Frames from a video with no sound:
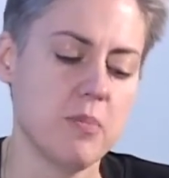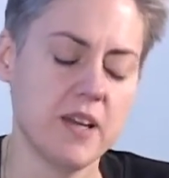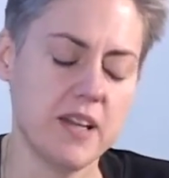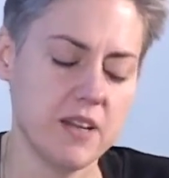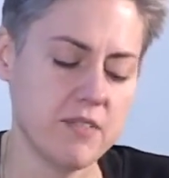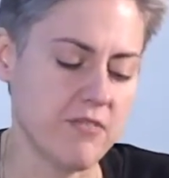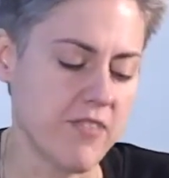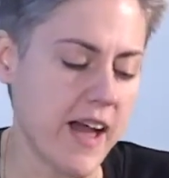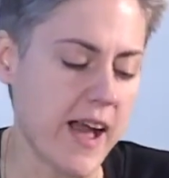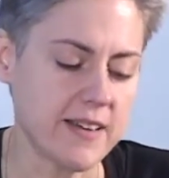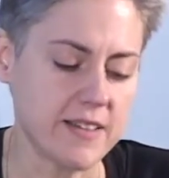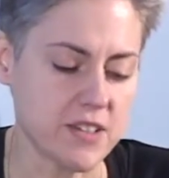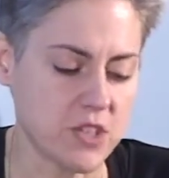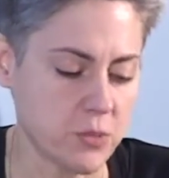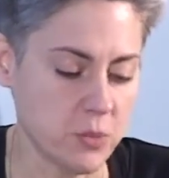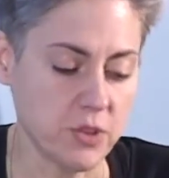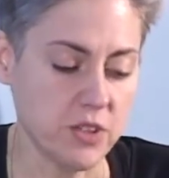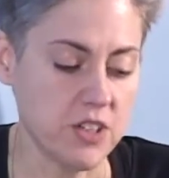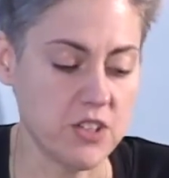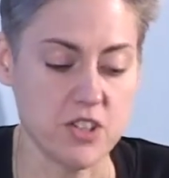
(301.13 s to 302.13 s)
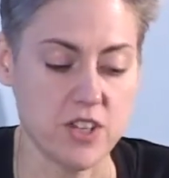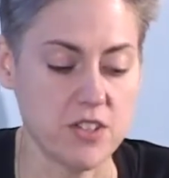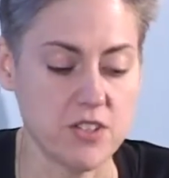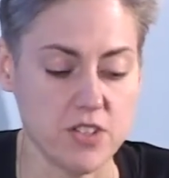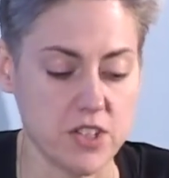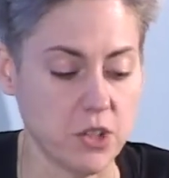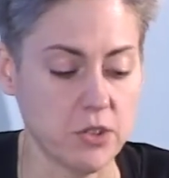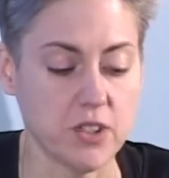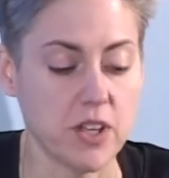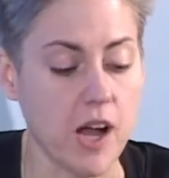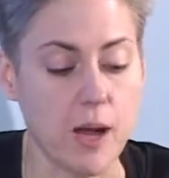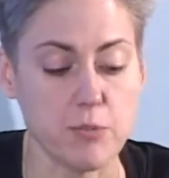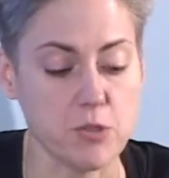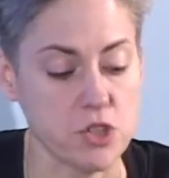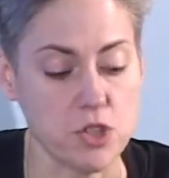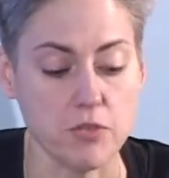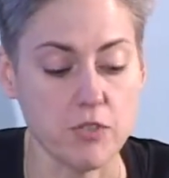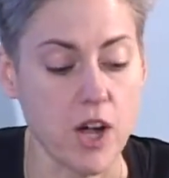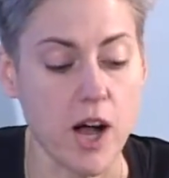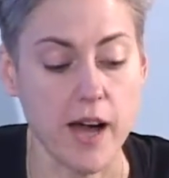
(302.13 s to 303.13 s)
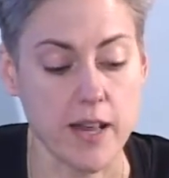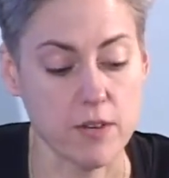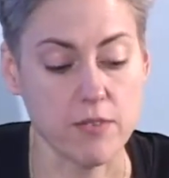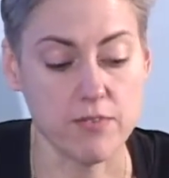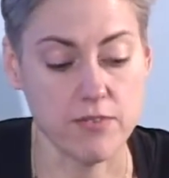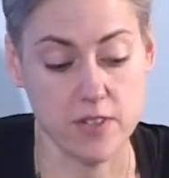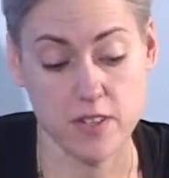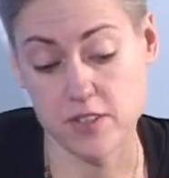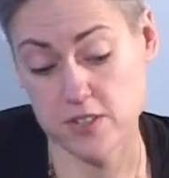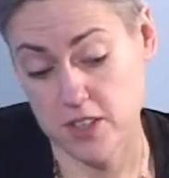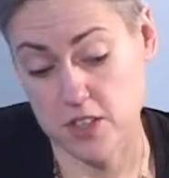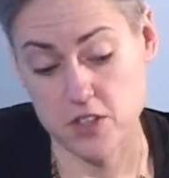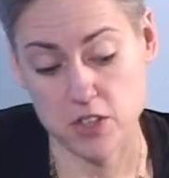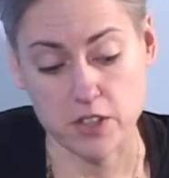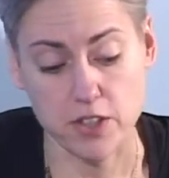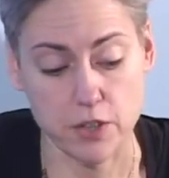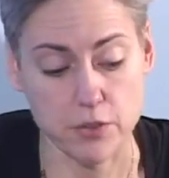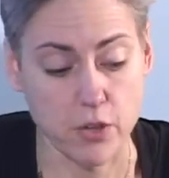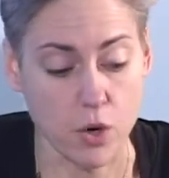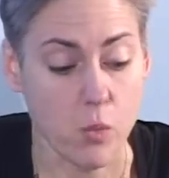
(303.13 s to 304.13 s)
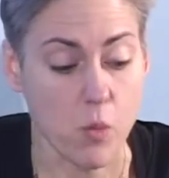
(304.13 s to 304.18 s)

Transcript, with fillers: But in fact, it's really just the only option you've got if essentially